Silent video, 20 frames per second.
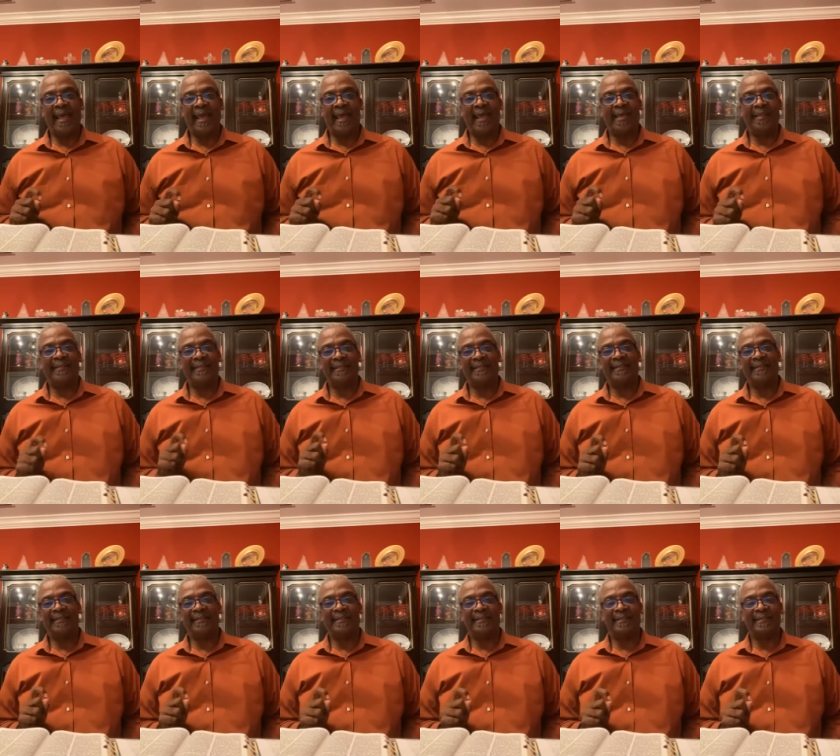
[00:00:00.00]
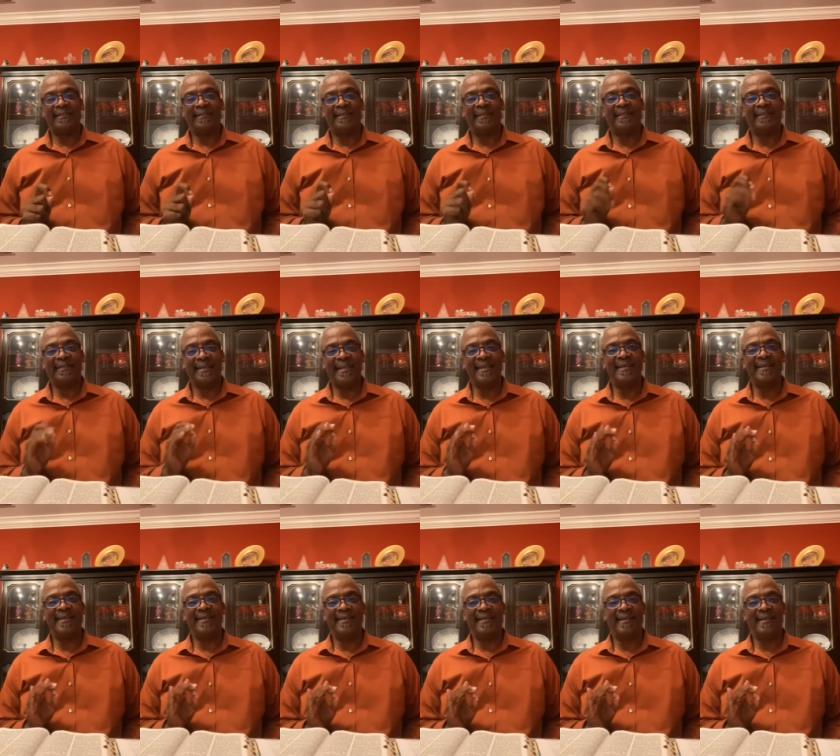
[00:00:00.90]
And you
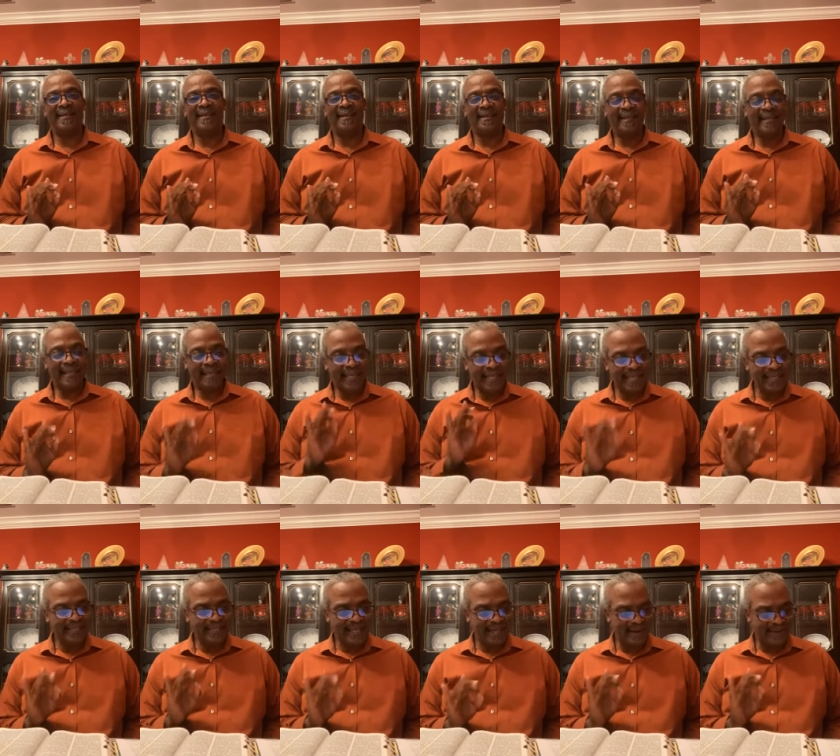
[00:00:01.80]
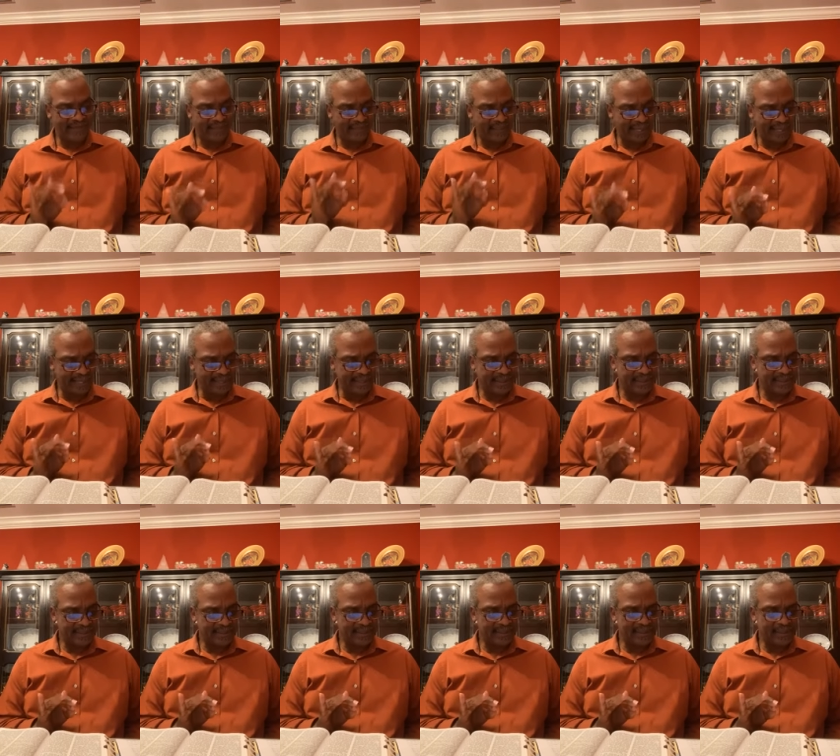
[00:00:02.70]
see, his
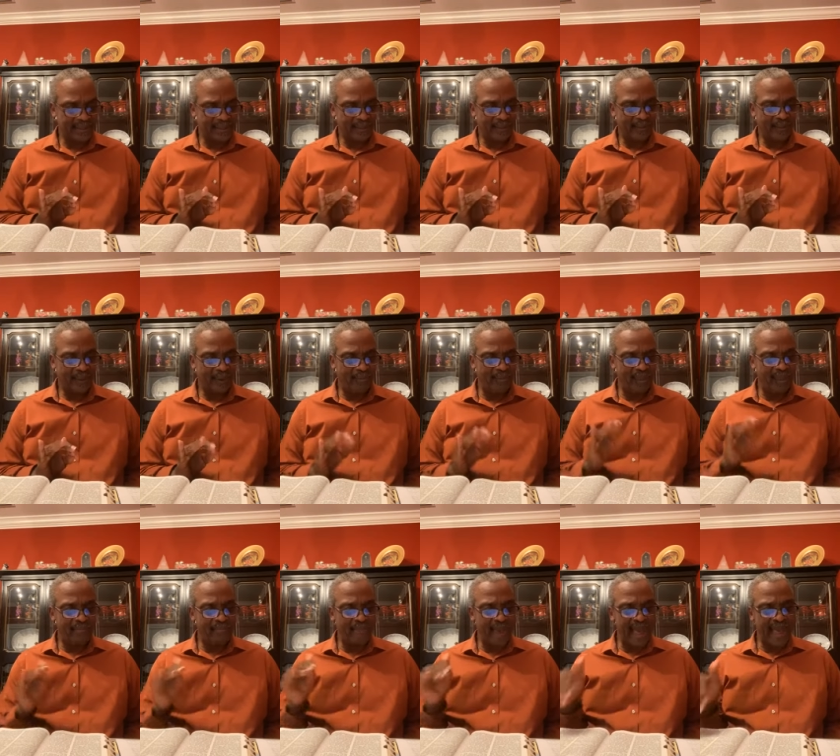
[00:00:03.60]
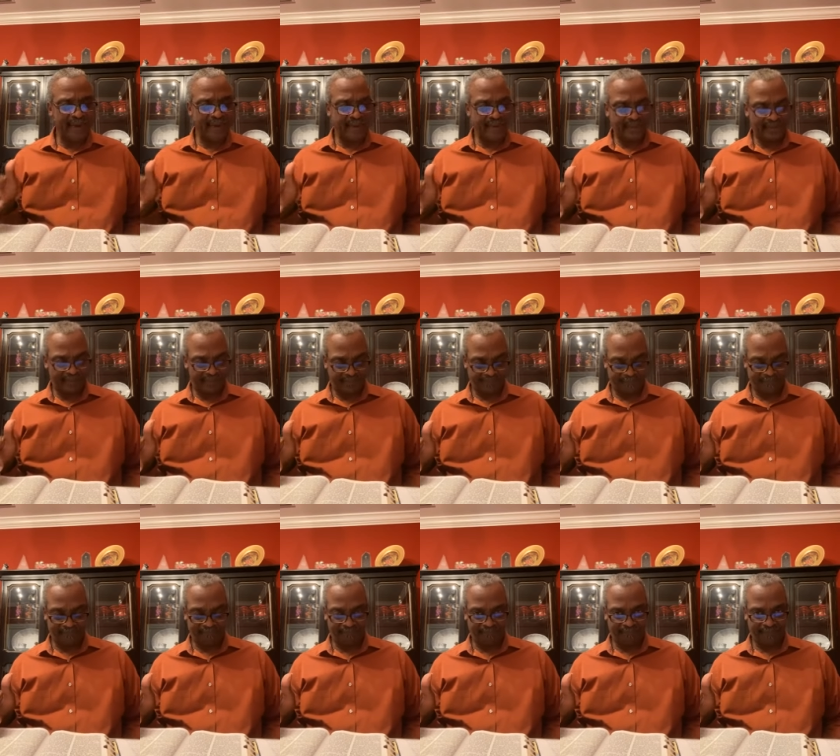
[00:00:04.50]
government will be better
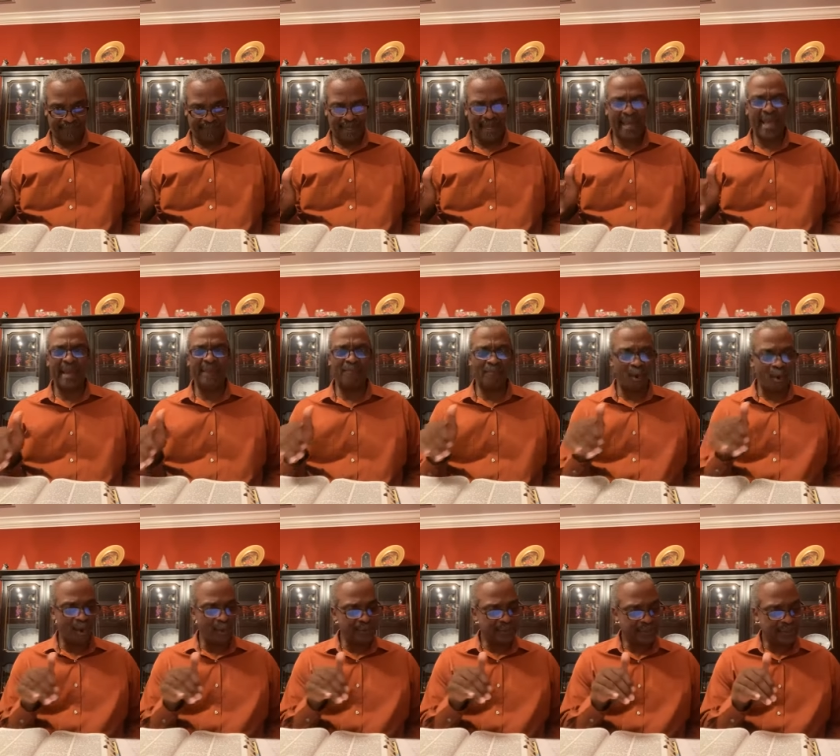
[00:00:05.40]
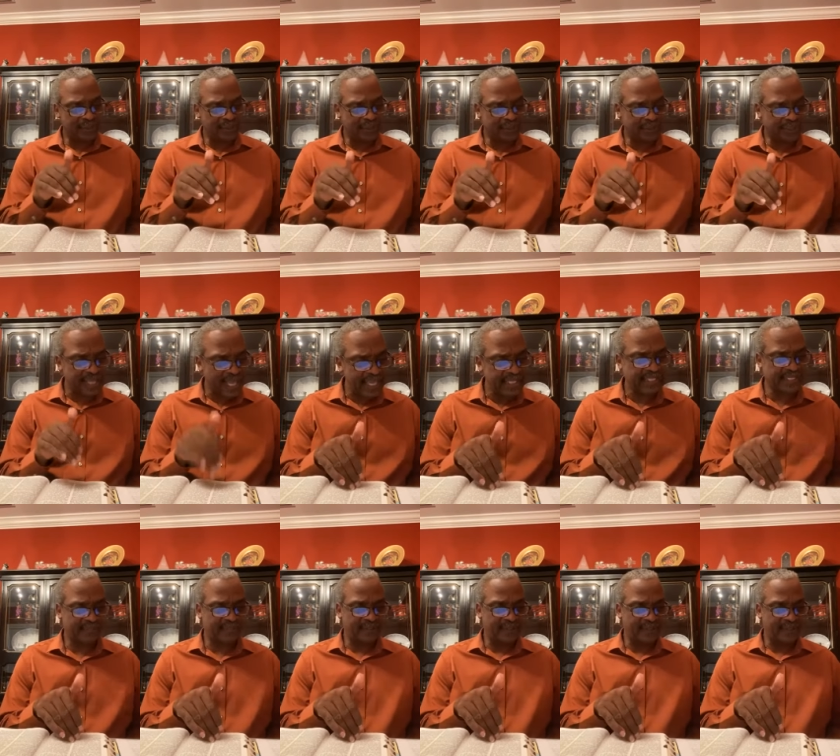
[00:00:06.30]
and more
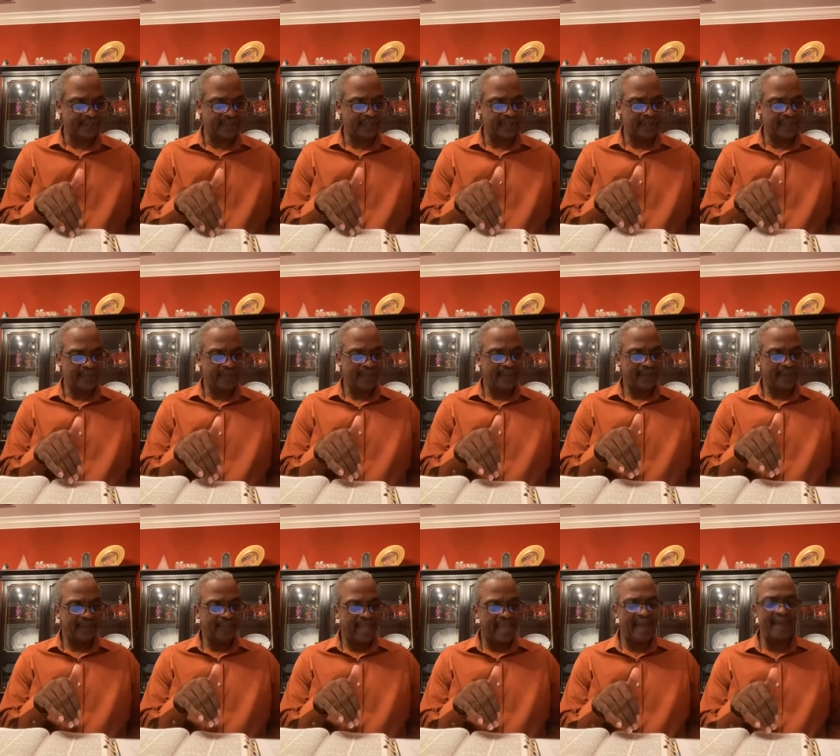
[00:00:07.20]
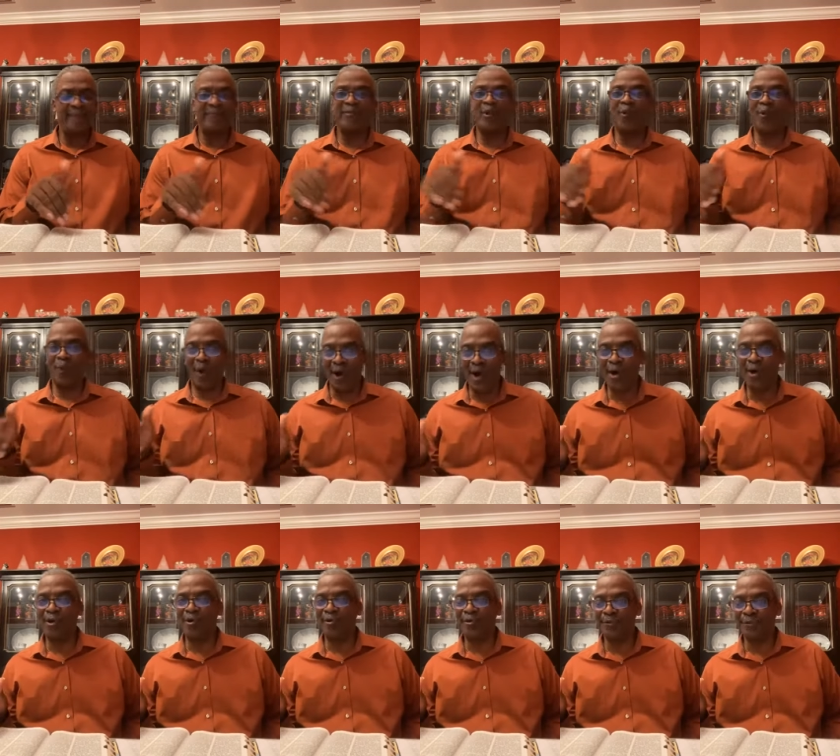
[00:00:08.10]
successful than the
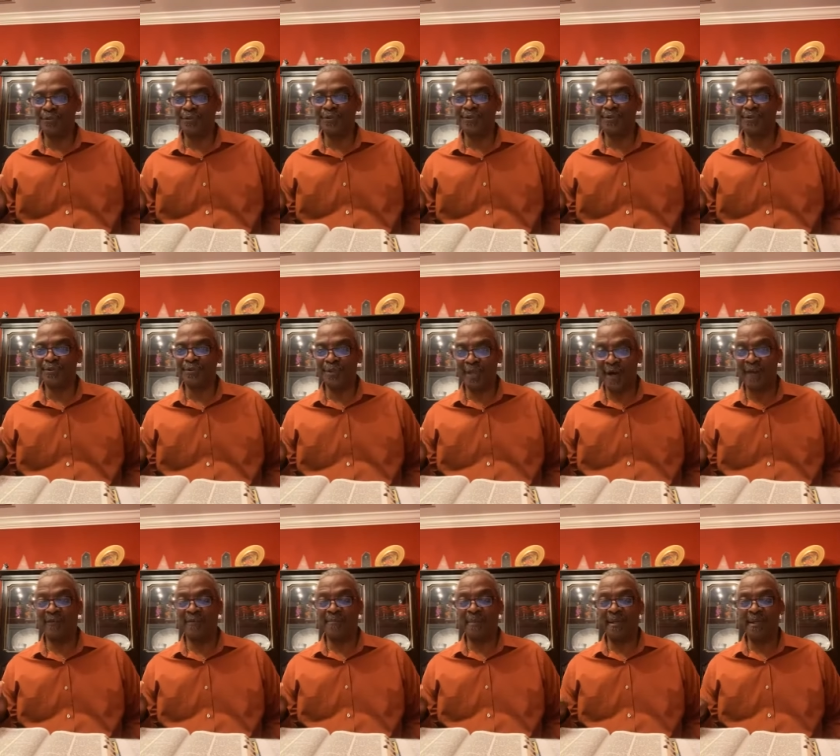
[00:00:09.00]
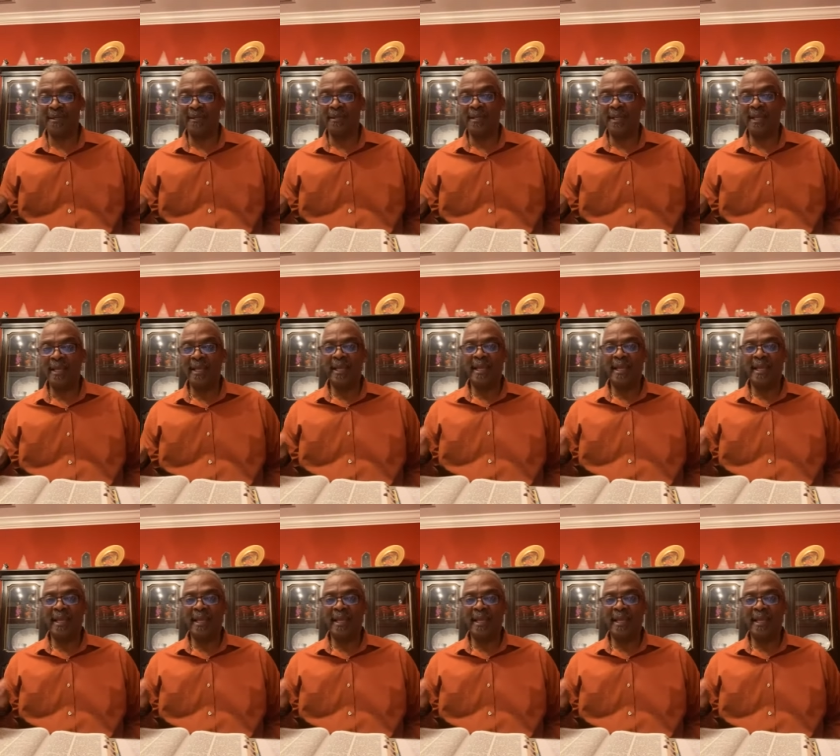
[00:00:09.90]
world's government.